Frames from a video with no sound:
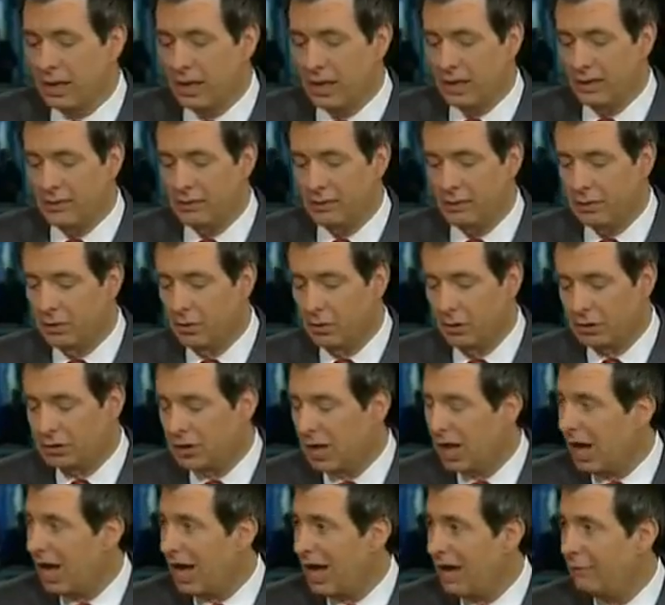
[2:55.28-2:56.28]
in the New York
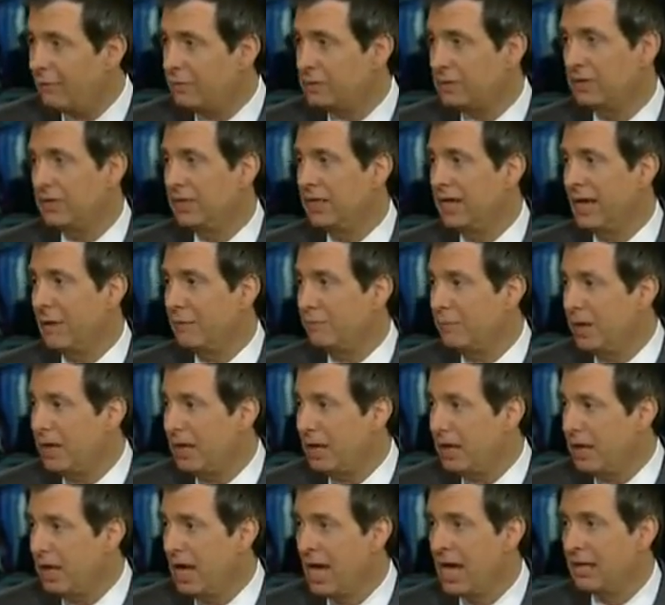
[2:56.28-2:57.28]
Times, in the
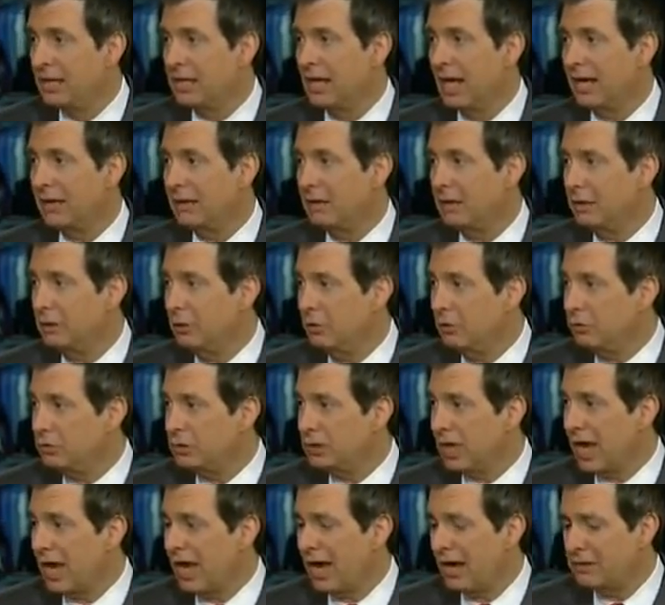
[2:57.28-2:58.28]
AP, nightly
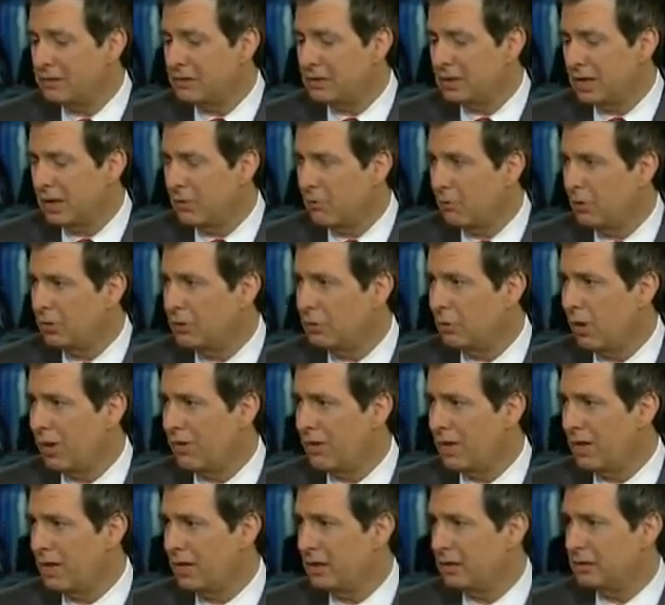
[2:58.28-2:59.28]
newscasts, and I wonder
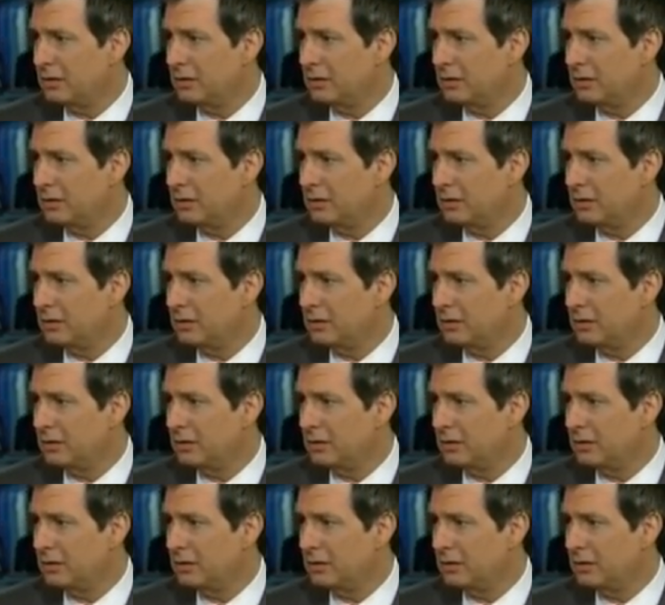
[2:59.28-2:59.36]
why that is.